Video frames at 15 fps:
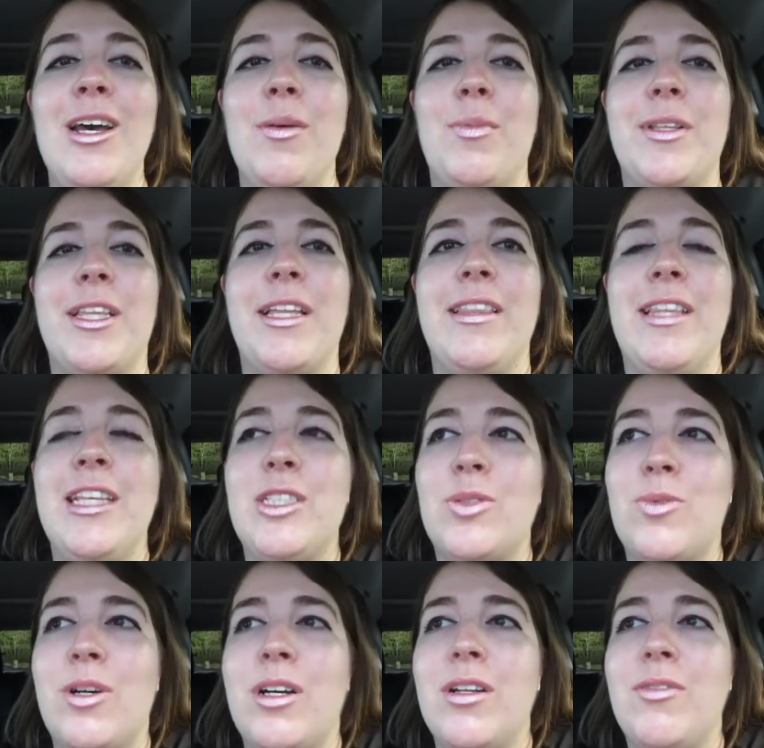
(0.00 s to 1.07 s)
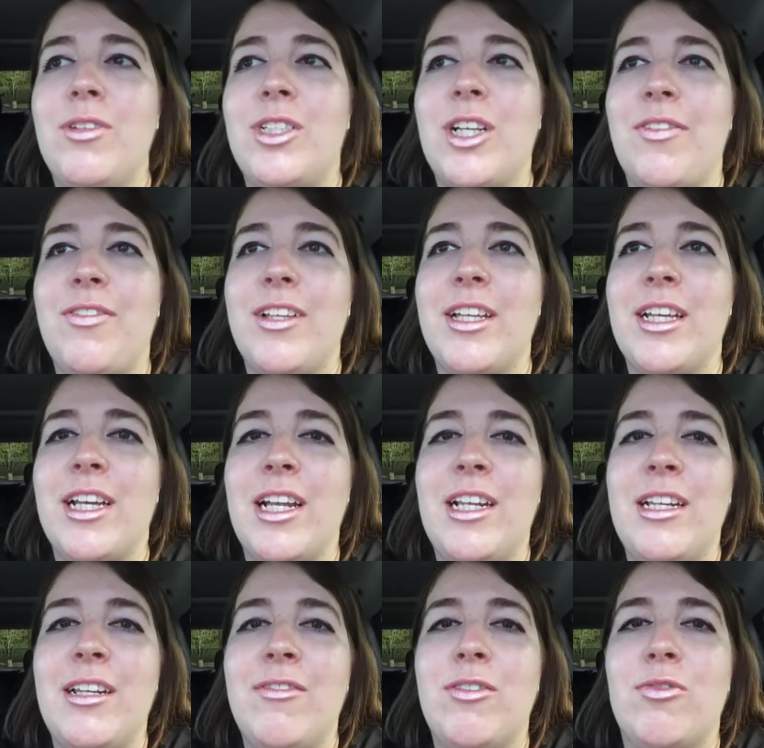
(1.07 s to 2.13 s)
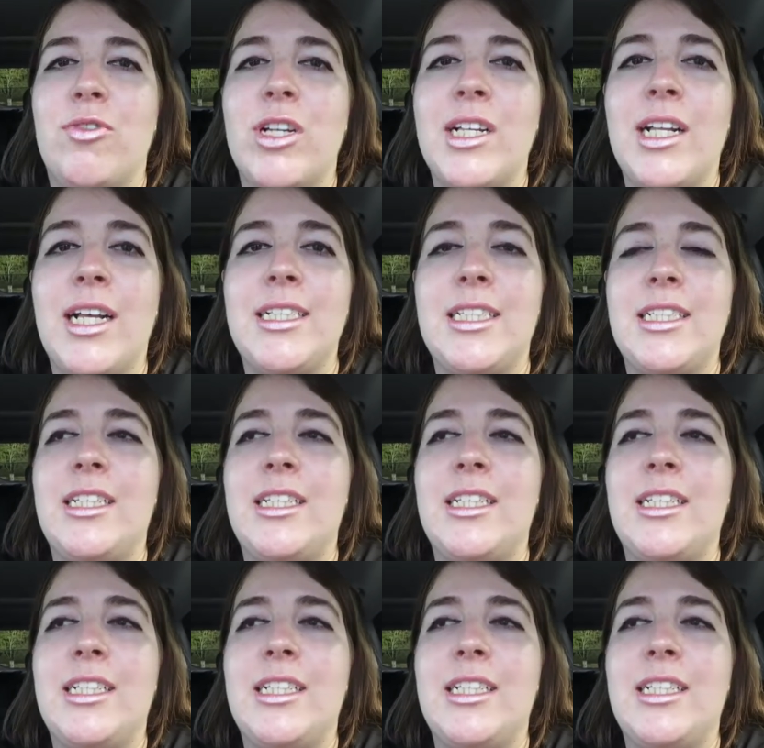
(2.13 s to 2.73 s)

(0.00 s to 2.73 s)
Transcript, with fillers: But then this one, which I feel like I didn't even realize